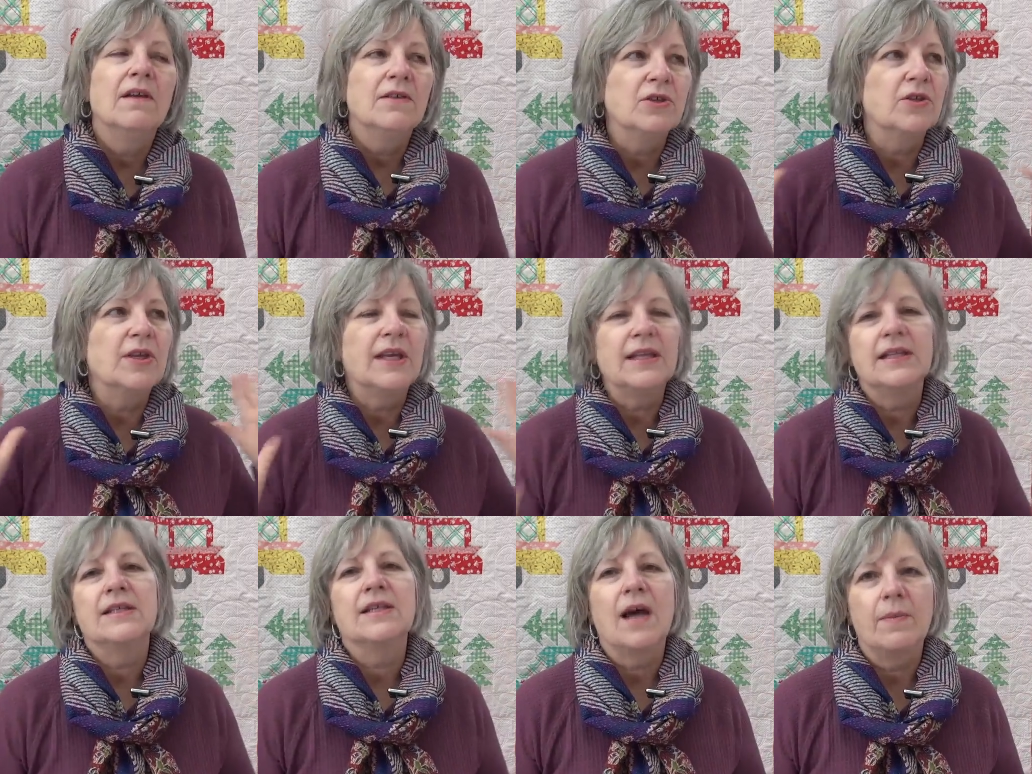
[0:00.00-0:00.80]
till I get
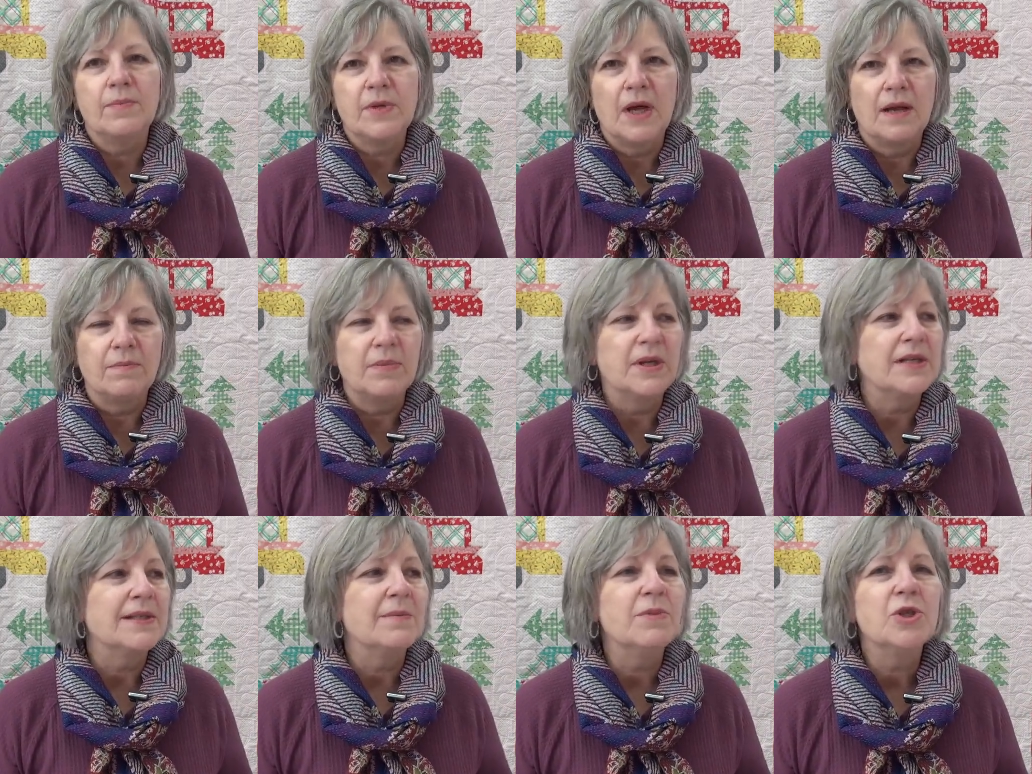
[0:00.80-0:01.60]
the top done
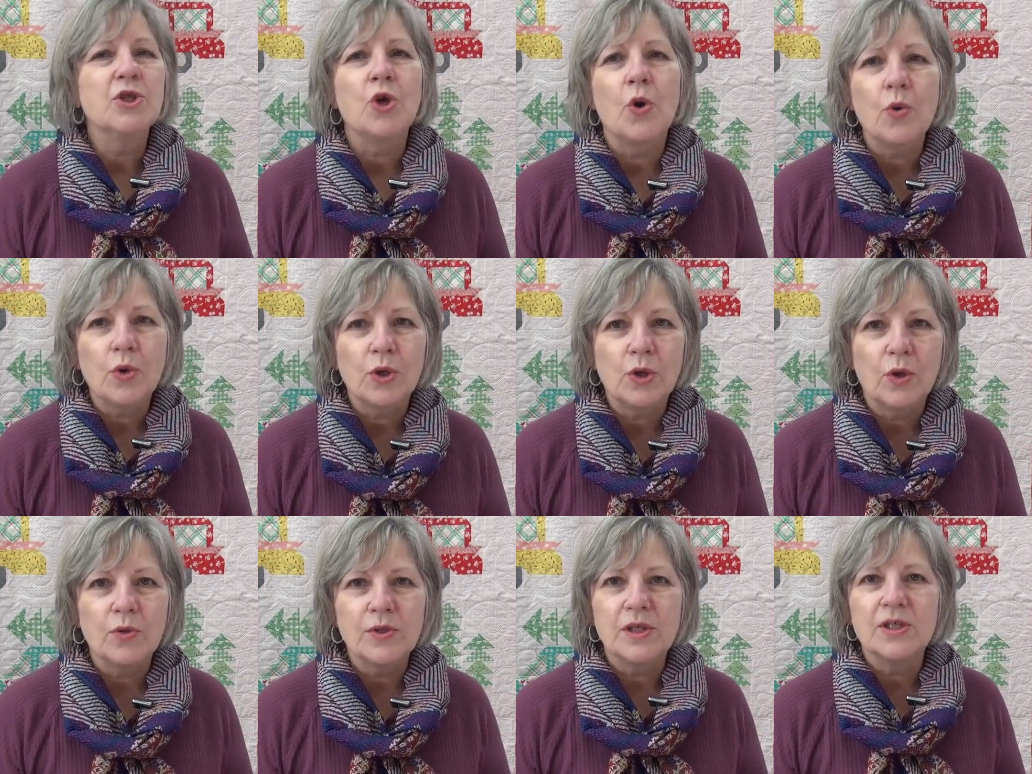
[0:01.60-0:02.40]
because I'm so close.